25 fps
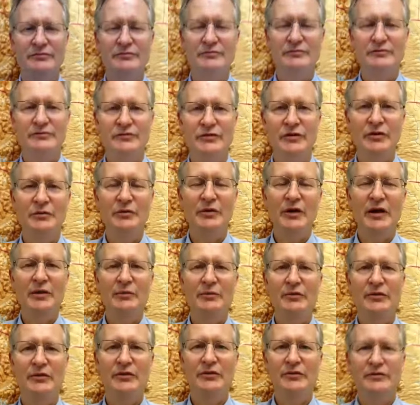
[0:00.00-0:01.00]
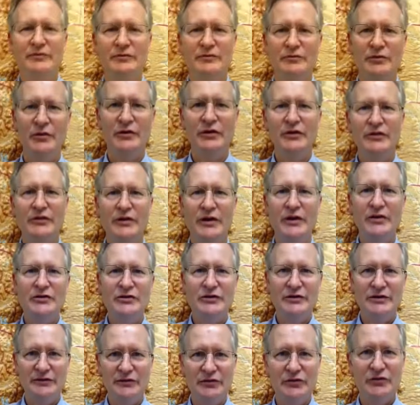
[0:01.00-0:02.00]
sometimes
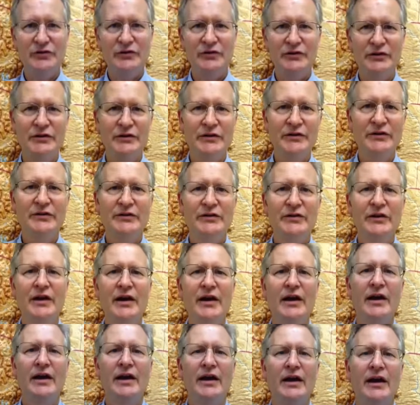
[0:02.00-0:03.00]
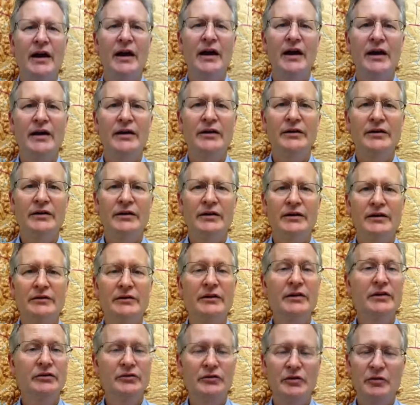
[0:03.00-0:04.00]
pronunciation difficulties and
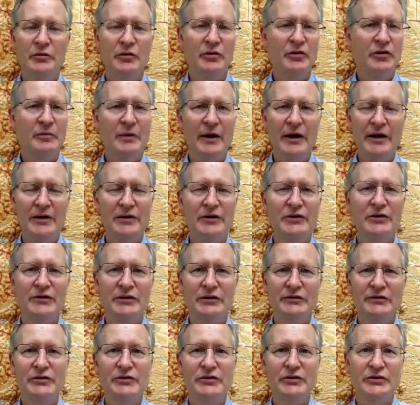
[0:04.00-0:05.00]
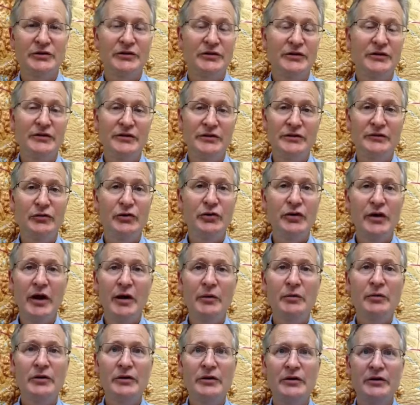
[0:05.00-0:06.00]
grammatical difficulties and
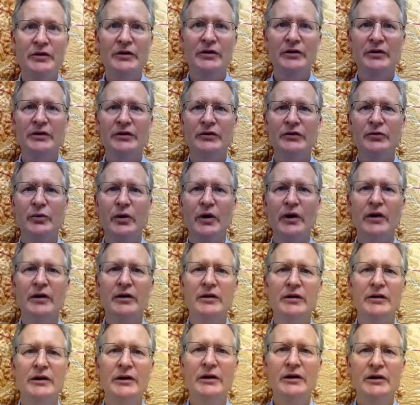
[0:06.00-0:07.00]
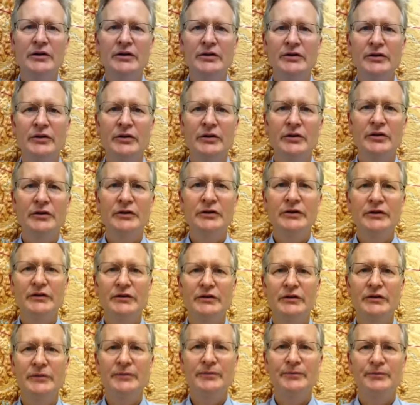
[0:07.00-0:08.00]
vocabulary as well. So
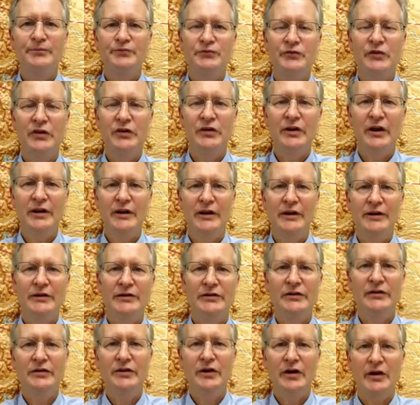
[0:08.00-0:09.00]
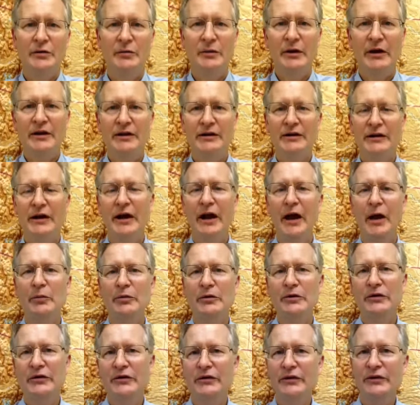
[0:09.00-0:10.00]
it's not like it just automatically
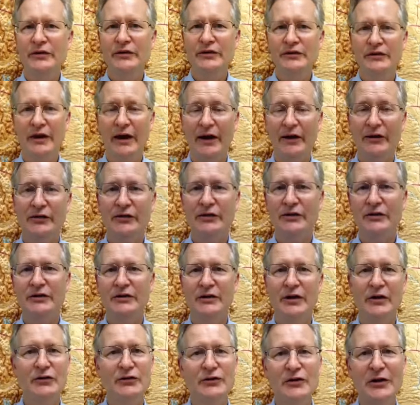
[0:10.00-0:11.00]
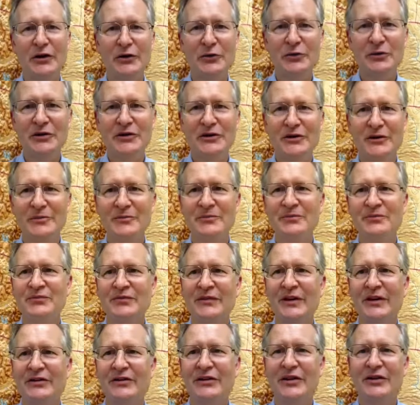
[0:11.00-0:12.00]
happens. It actually takes a lot of work.
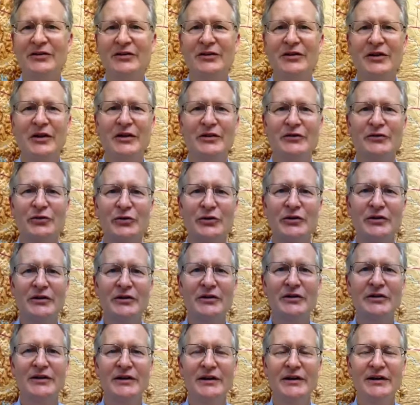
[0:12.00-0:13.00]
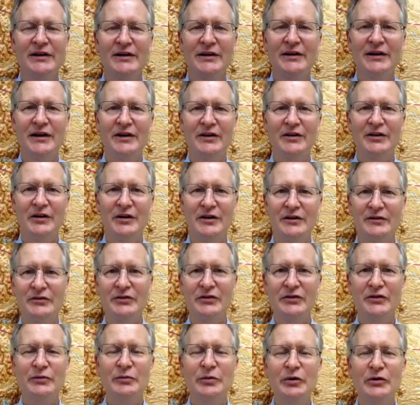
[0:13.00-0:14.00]
It takes a lot of work and a lot of
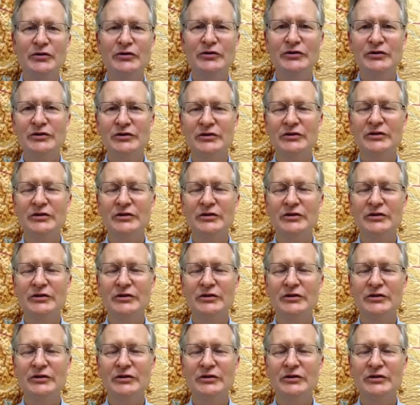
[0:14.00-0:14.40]
exposure,